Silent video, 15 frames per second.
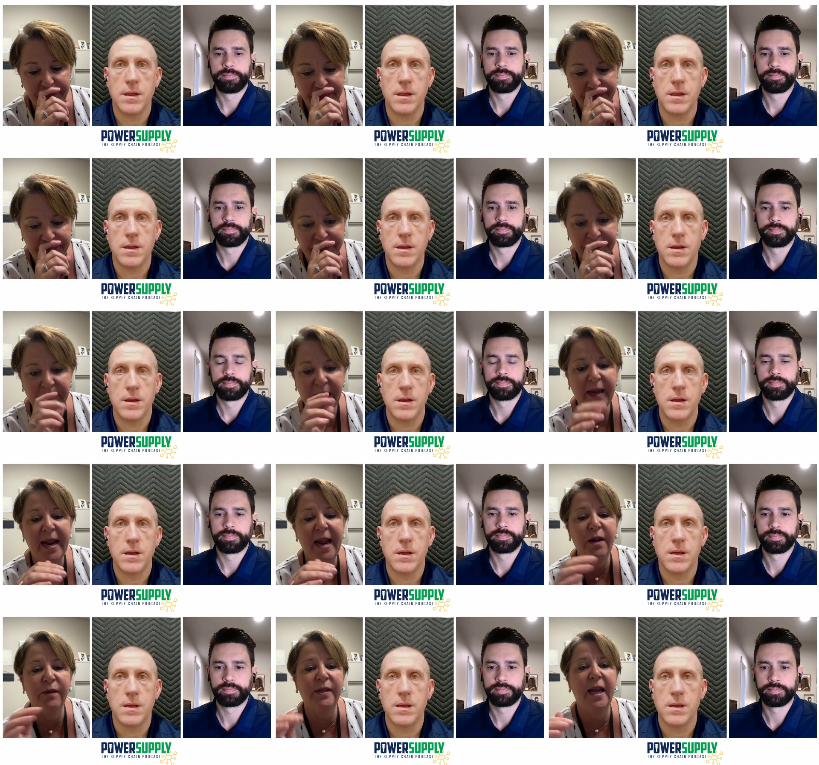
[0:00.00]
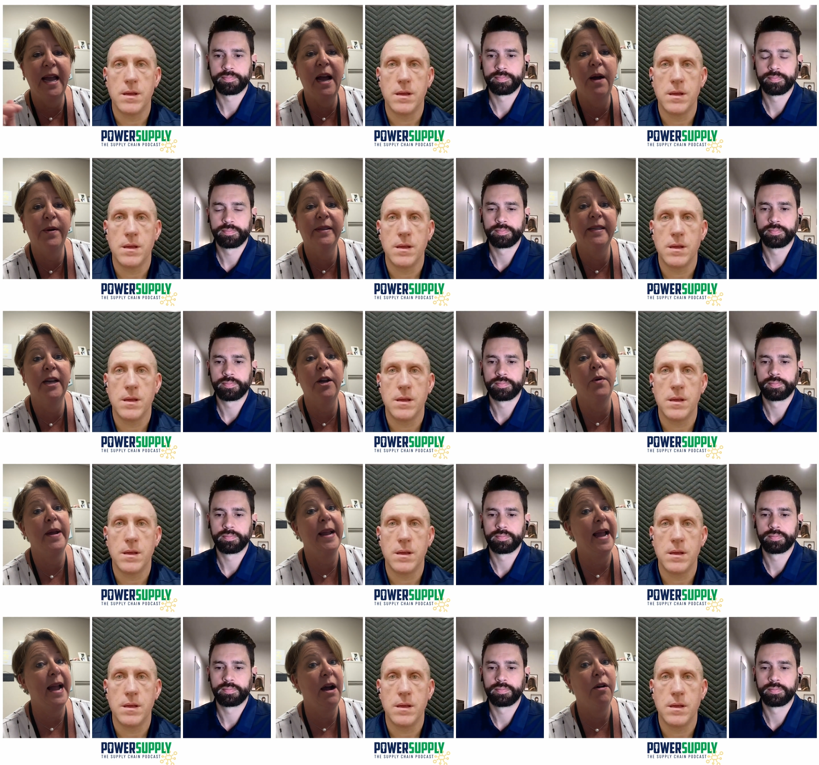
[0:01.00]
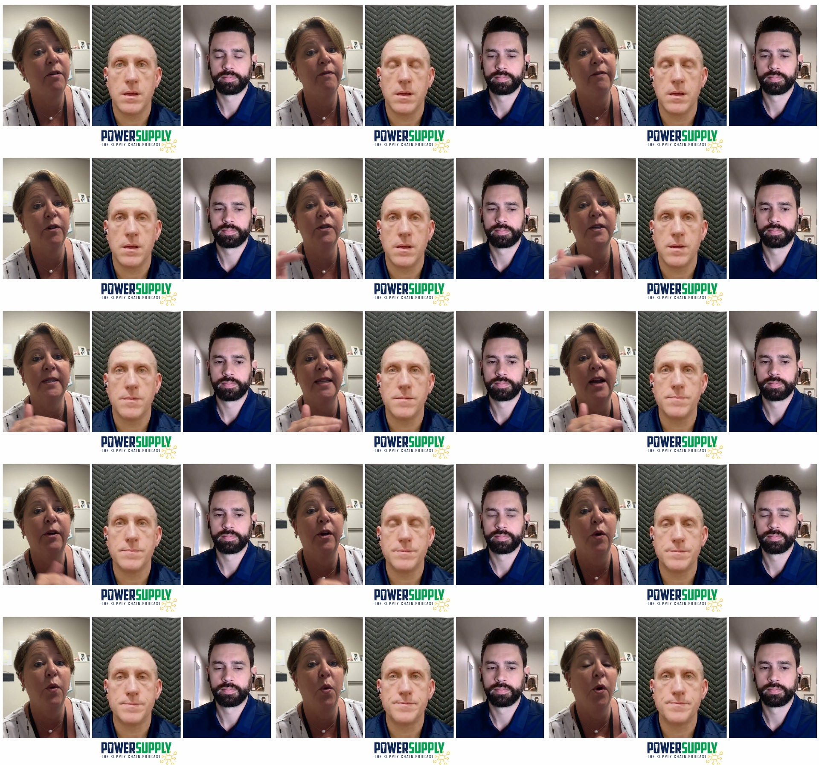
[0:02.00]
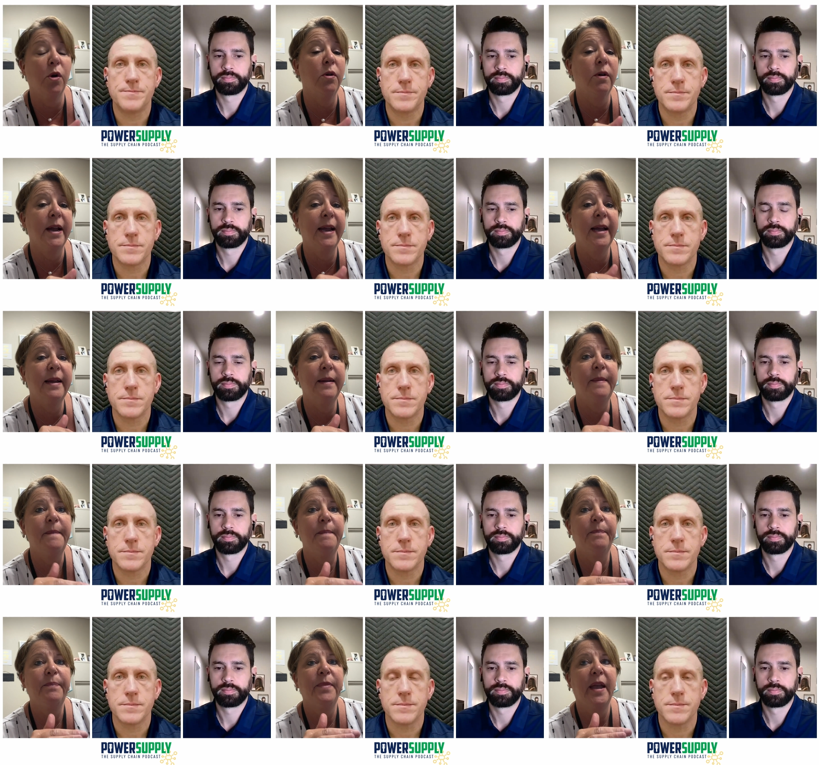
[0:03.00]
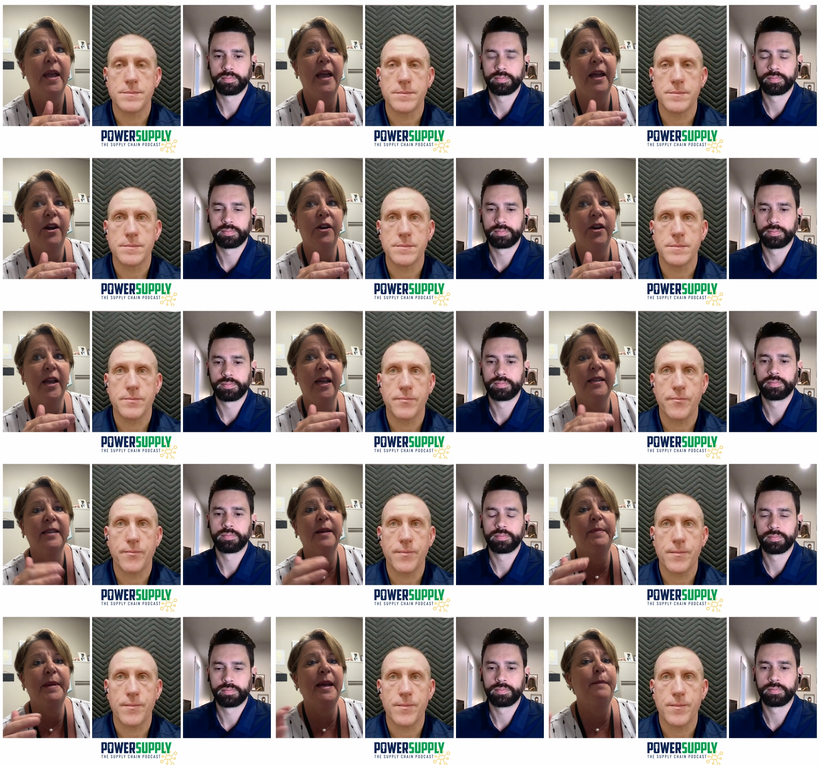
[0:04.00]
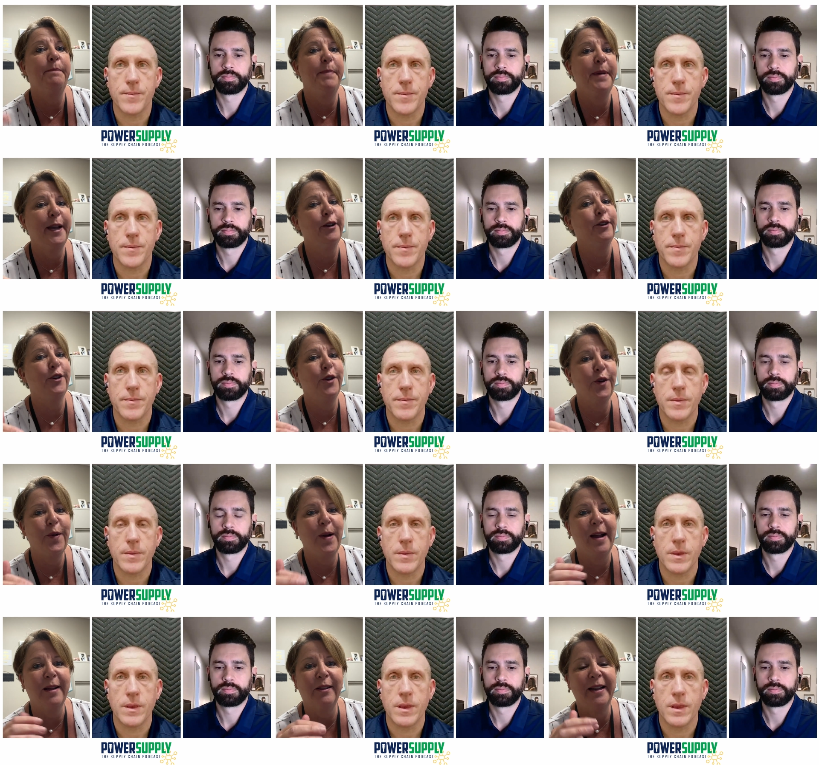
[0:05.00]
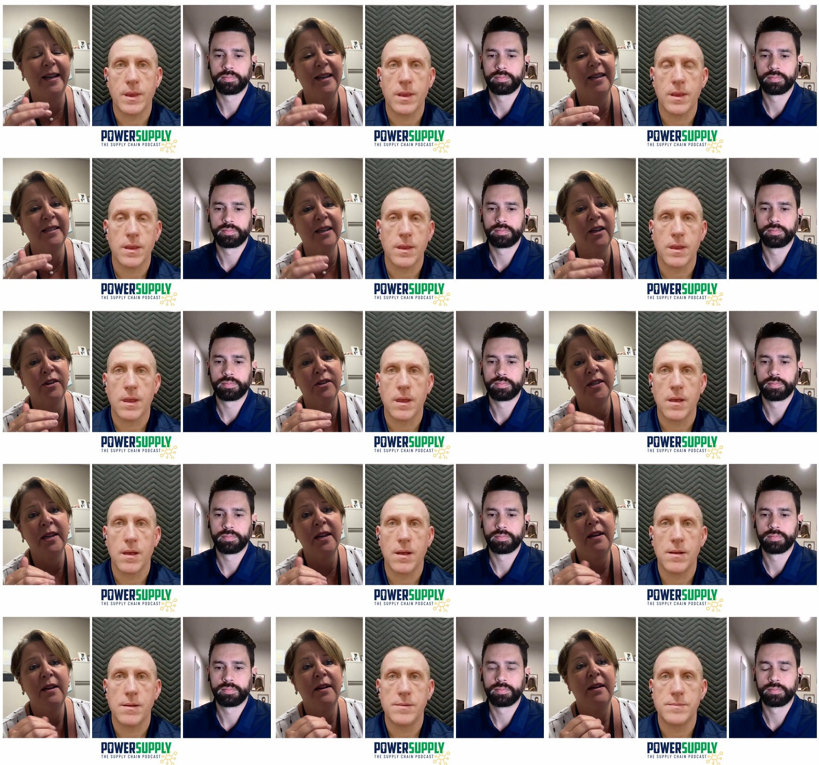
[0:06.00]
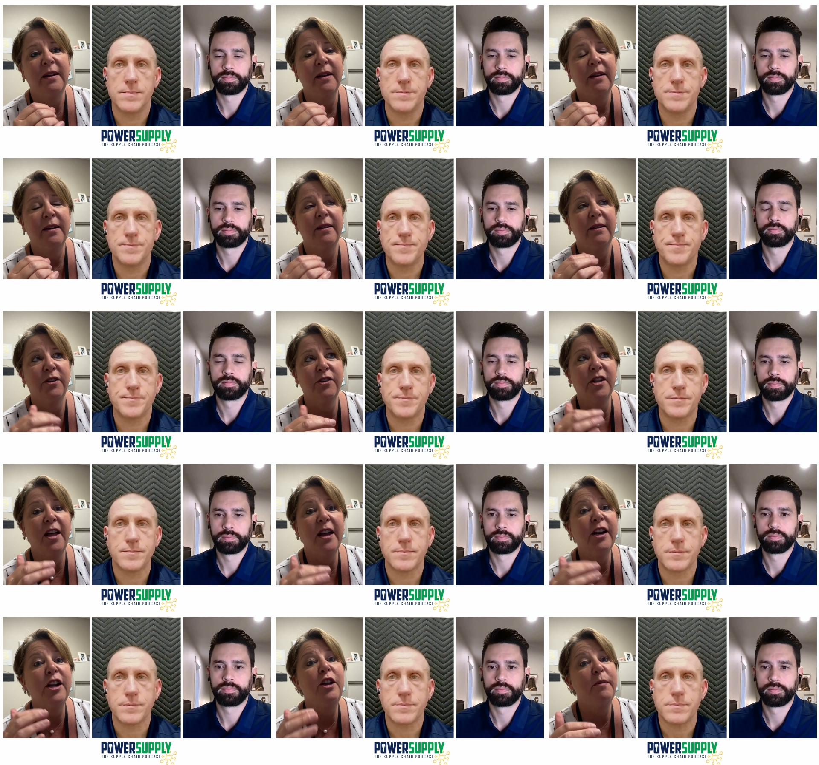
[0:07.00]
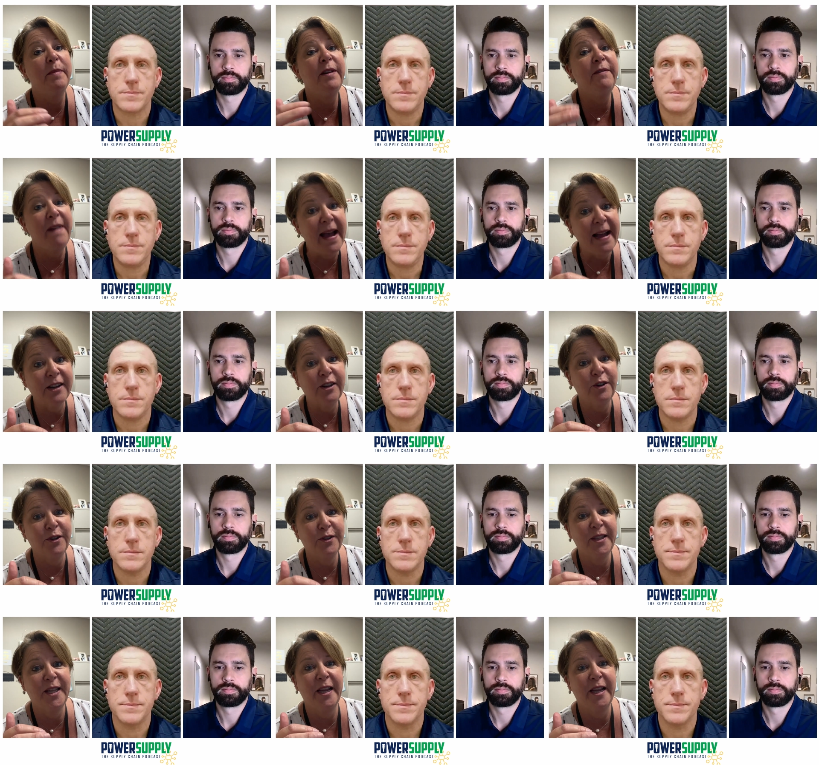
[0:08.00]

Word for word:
Speaker 1: and how's it, how is it going out versus how you're ordering it, and is it being picked correctly? Because there's there's a lot of human factors